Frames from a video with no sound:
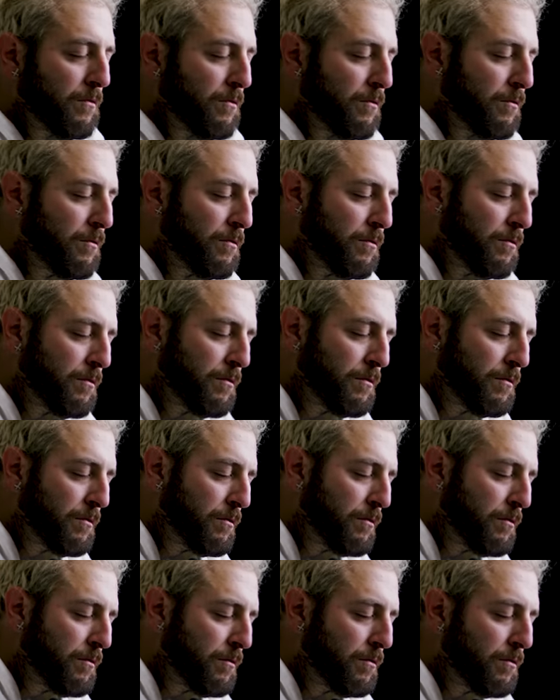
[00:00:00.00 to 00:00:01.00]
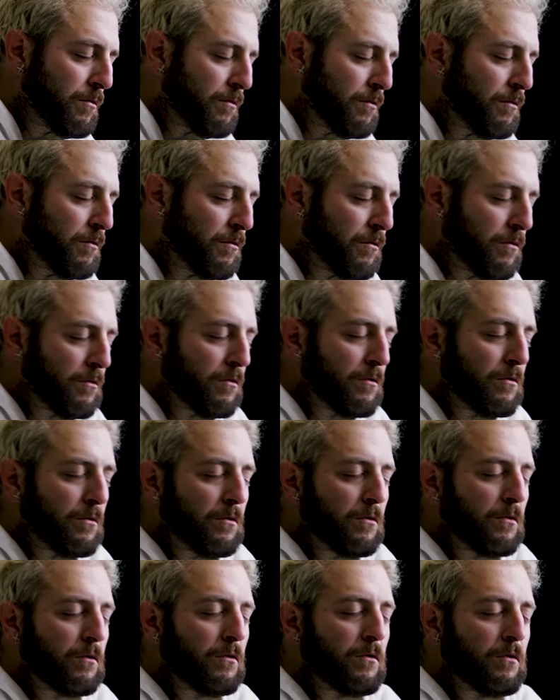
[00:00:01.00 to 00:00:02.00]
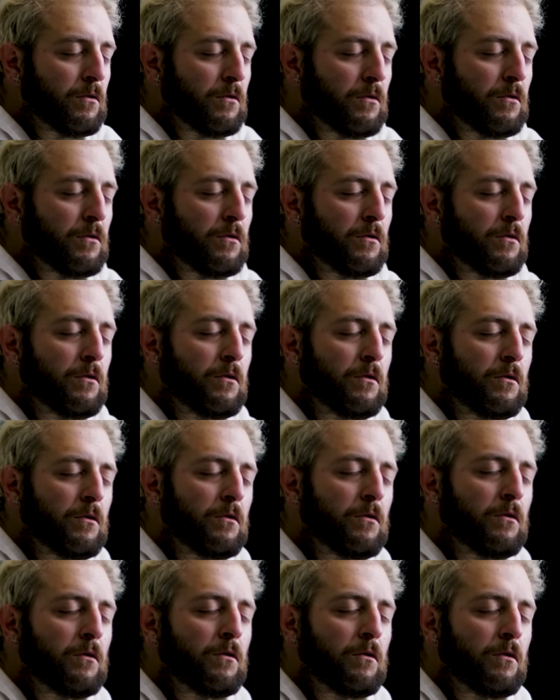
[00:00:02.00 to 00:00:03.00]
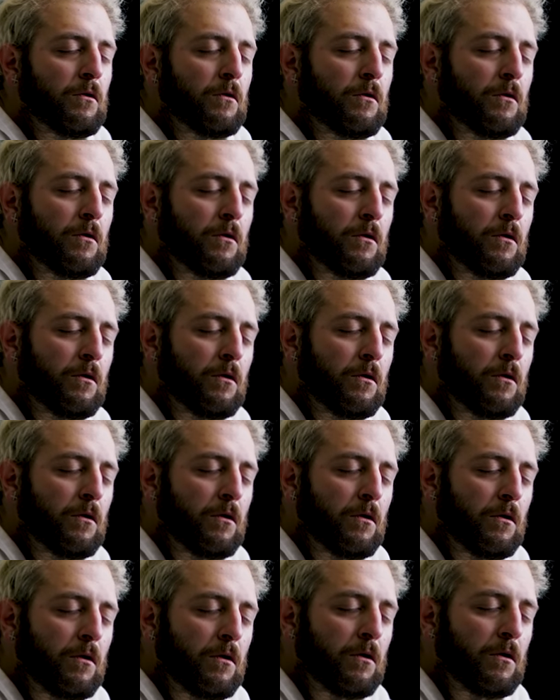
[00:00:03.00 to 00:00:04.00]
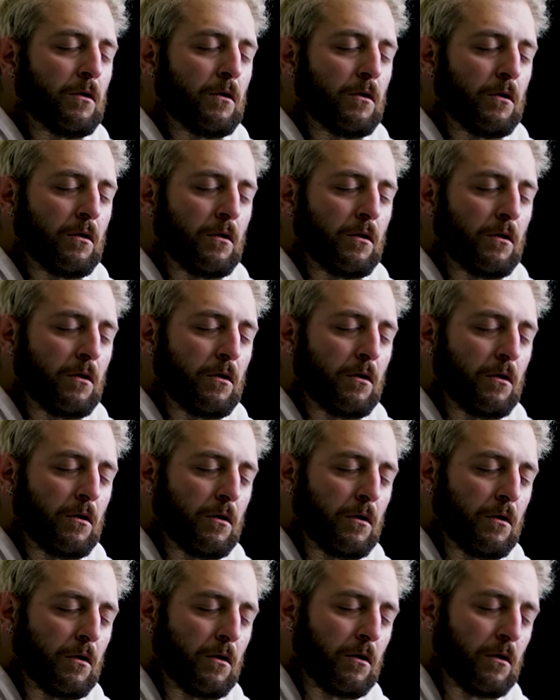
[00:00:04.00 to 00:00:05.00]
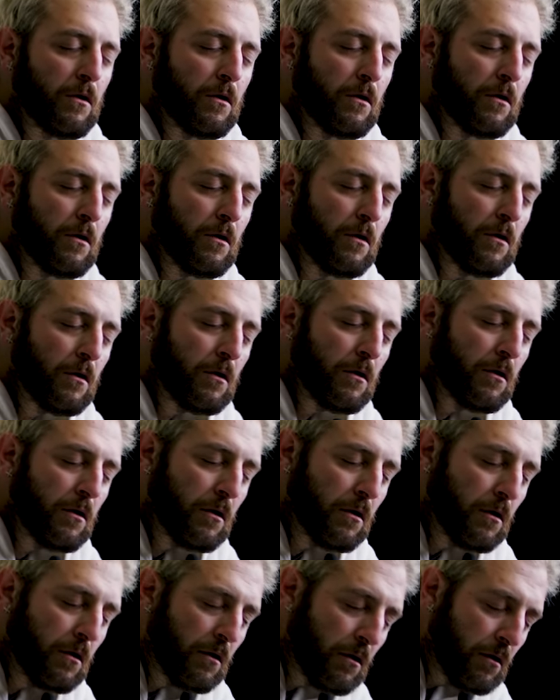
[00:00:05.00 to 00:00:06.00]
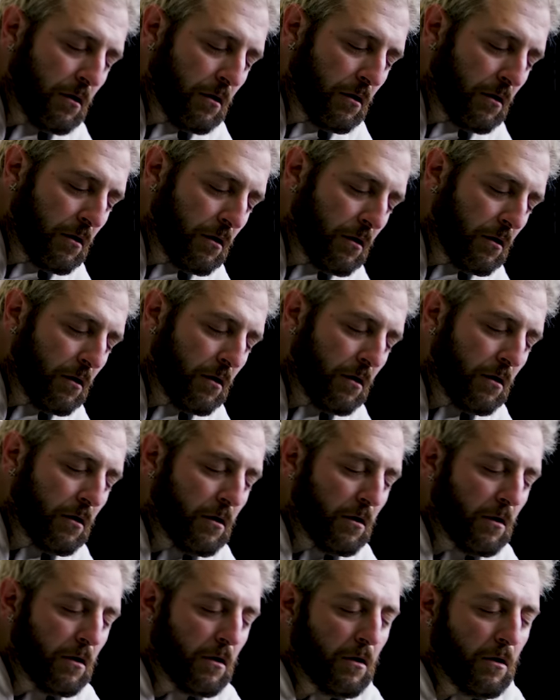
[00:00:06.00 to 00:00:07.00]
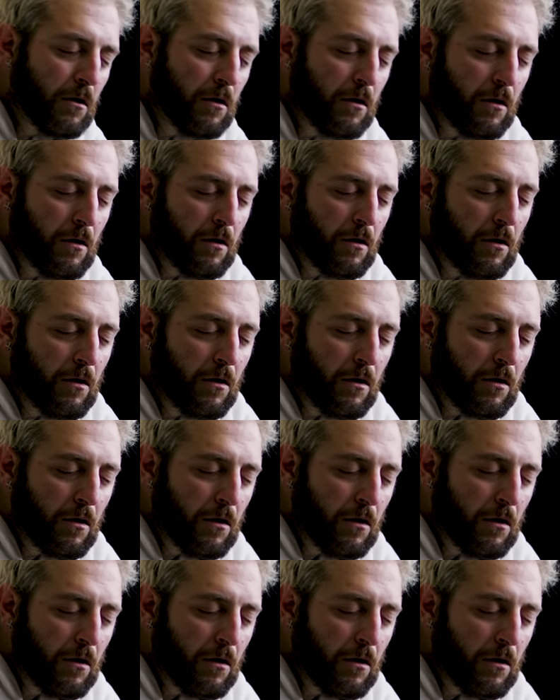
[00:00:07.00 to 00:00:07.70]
No one is speaking in this clip.